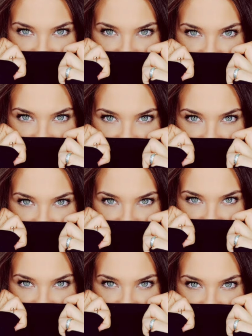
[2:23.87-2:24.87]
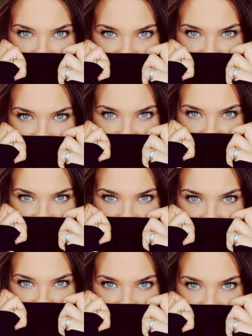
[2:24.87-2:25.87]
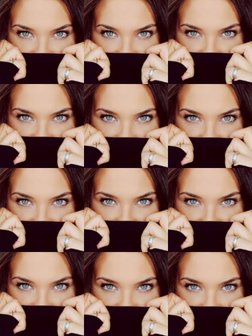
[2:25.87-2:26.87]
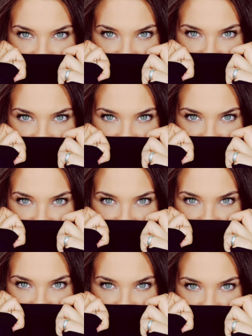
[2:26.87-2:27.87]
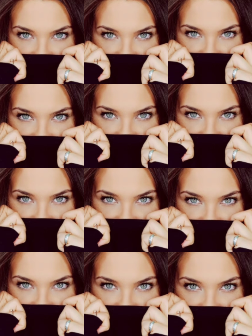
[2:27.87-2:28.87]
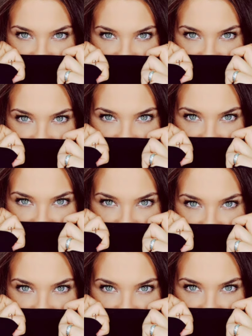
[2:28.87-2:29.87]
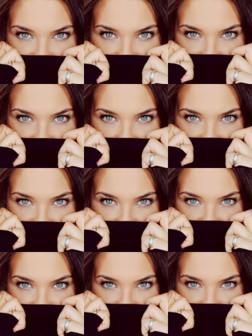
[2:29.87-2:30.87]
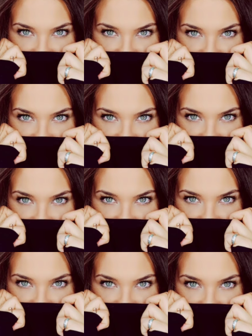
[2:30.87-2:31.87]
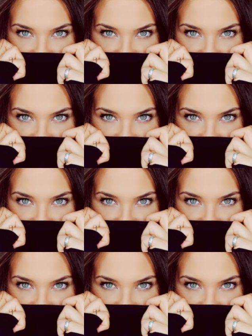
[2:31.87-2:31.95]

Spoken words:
I didn't even listen to myself. I listened because something was like, you're going to regret it. And I'm like, oh, whatever.